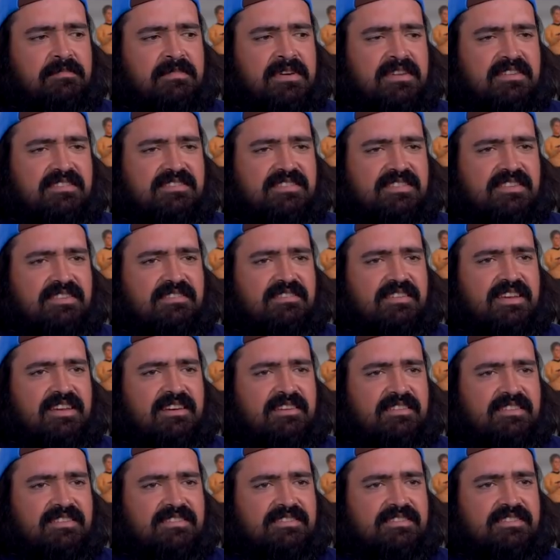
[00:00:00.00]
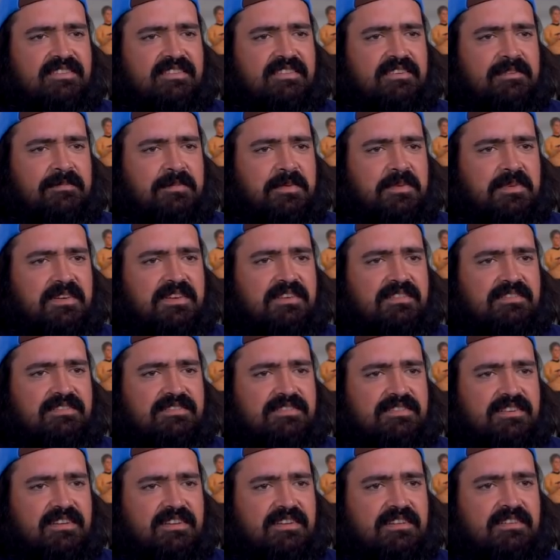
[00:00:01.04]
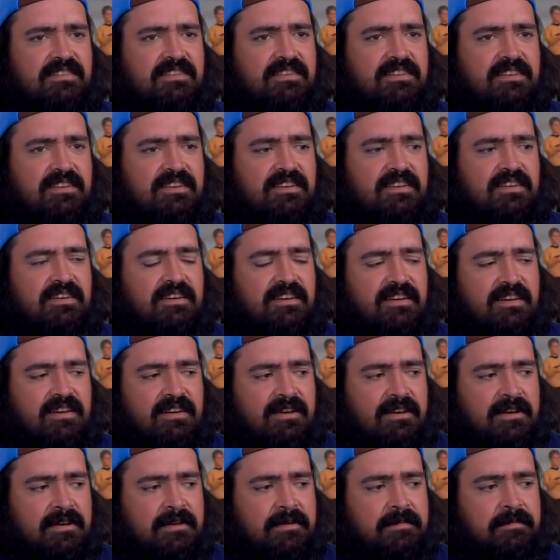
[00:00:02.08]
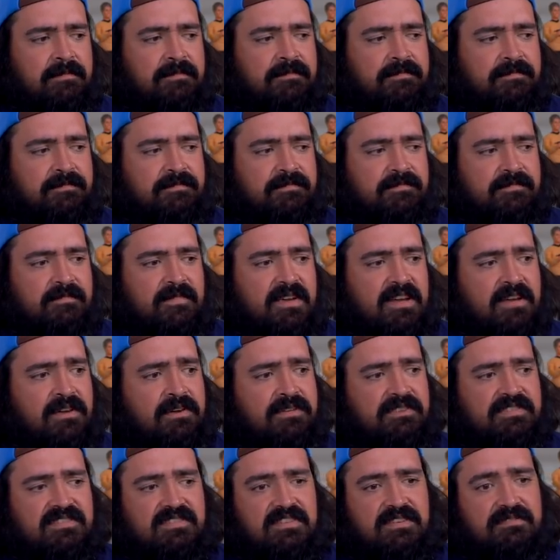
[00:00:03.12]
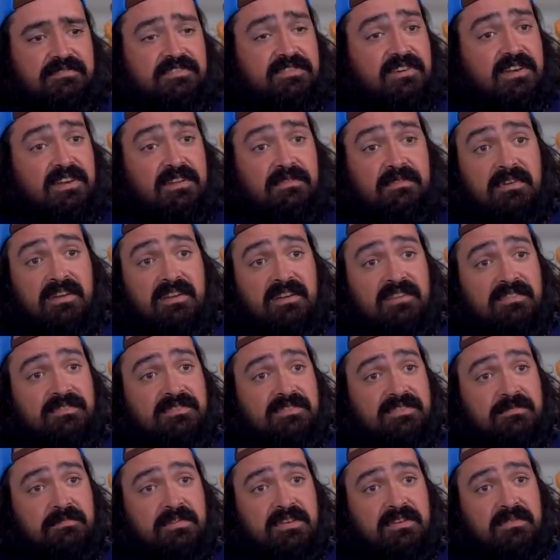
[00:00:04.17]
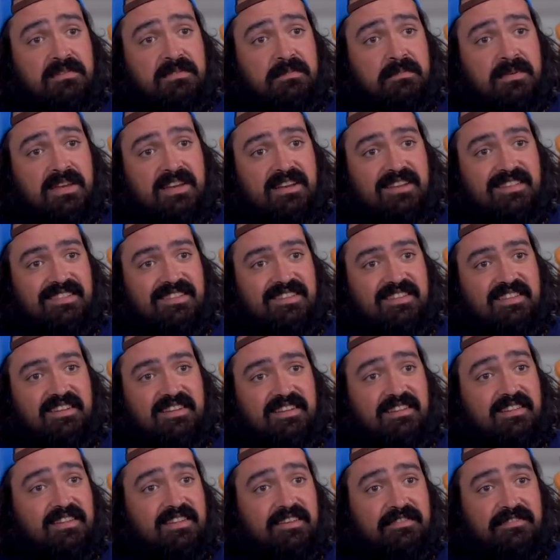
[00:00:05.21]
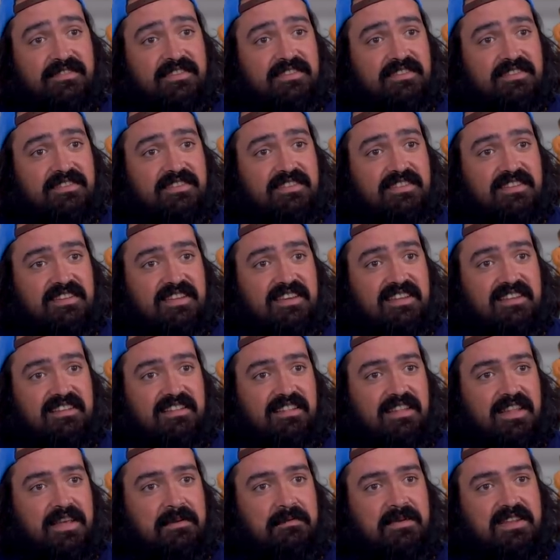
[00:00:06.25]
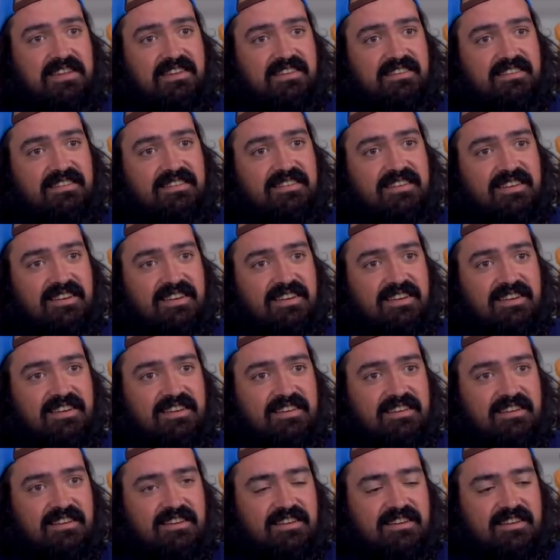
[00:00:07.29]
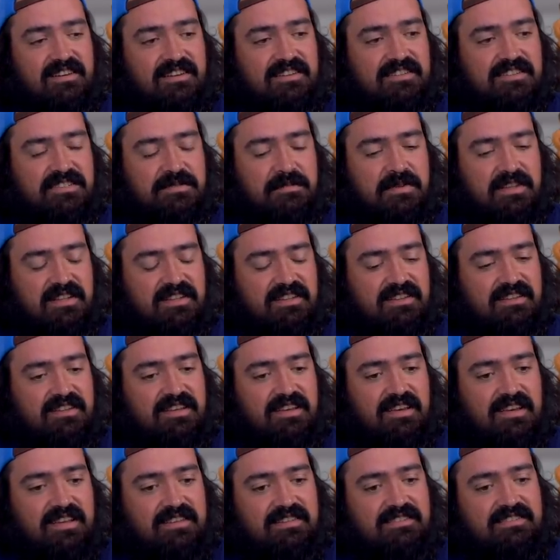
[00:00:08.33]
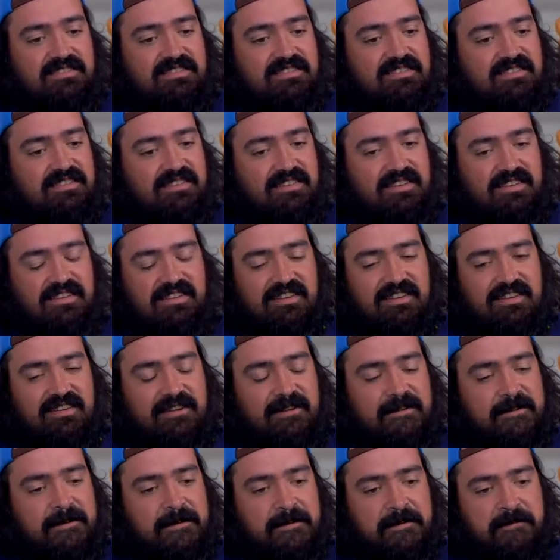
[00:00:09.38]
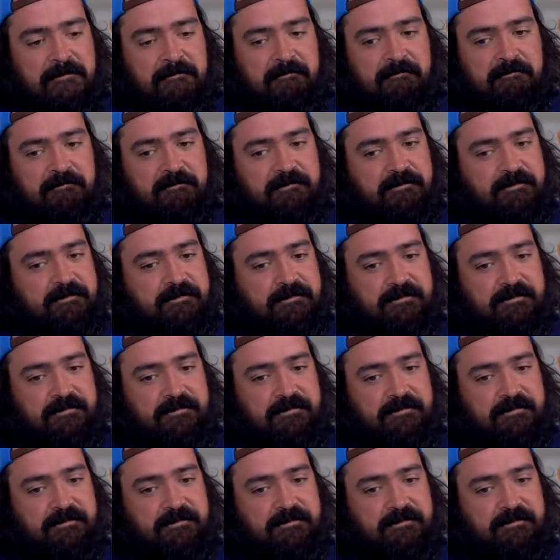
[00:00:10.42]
a Mendocino County strain, Humboldt strain. Okay. Um, I always loved Trainwreck was a big one back in the day. I loved the the kind of lemony uh, smell and taste. Um,